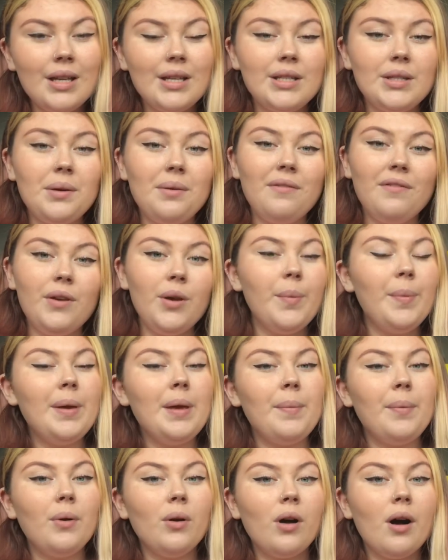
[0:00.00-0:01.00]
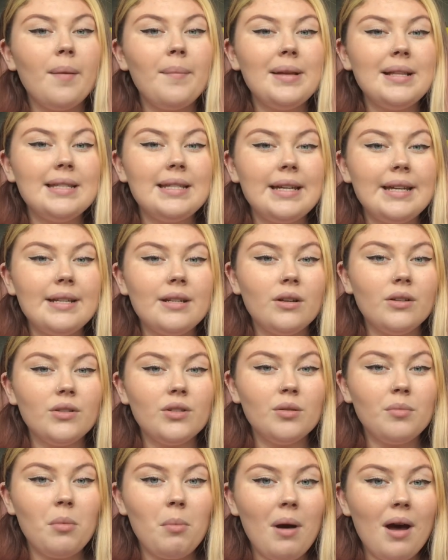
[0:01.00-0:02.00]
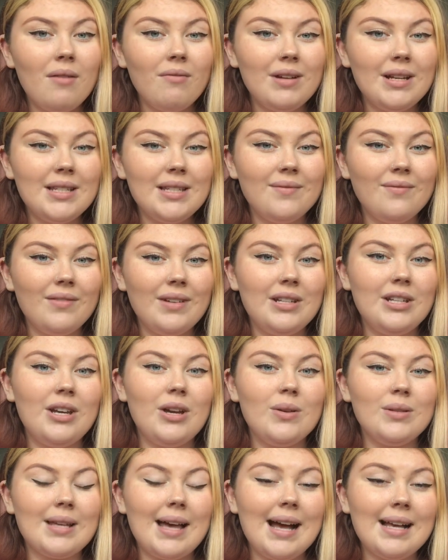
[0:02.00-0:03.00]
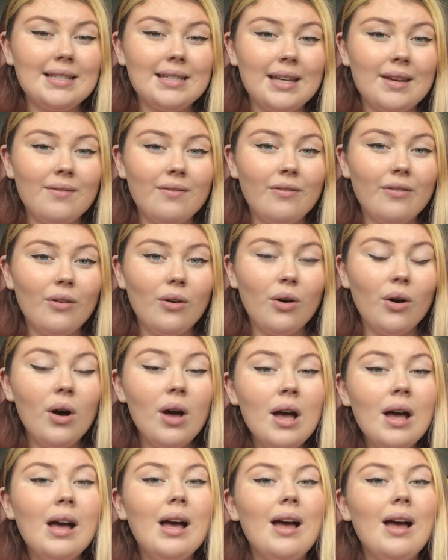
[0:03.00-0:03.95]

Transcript: So a few people commented on some of my recent videos asking for